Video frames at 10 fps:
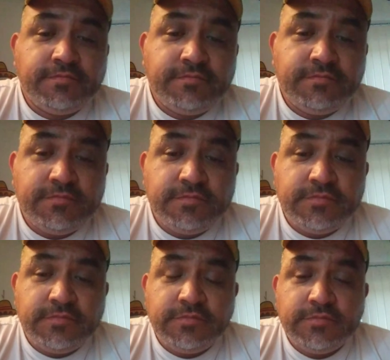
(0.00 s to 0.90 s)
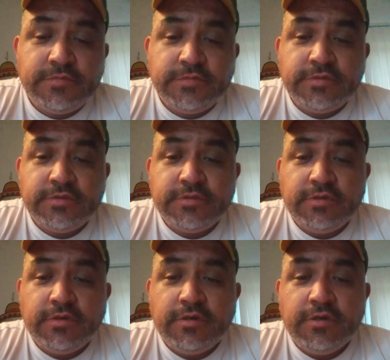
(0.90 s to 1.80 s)

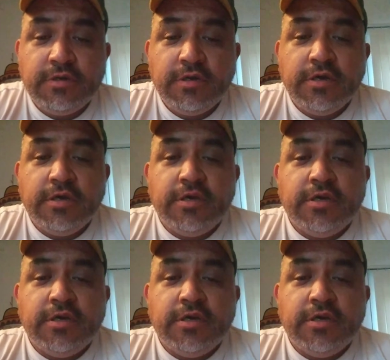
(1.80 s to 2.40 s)
(silence)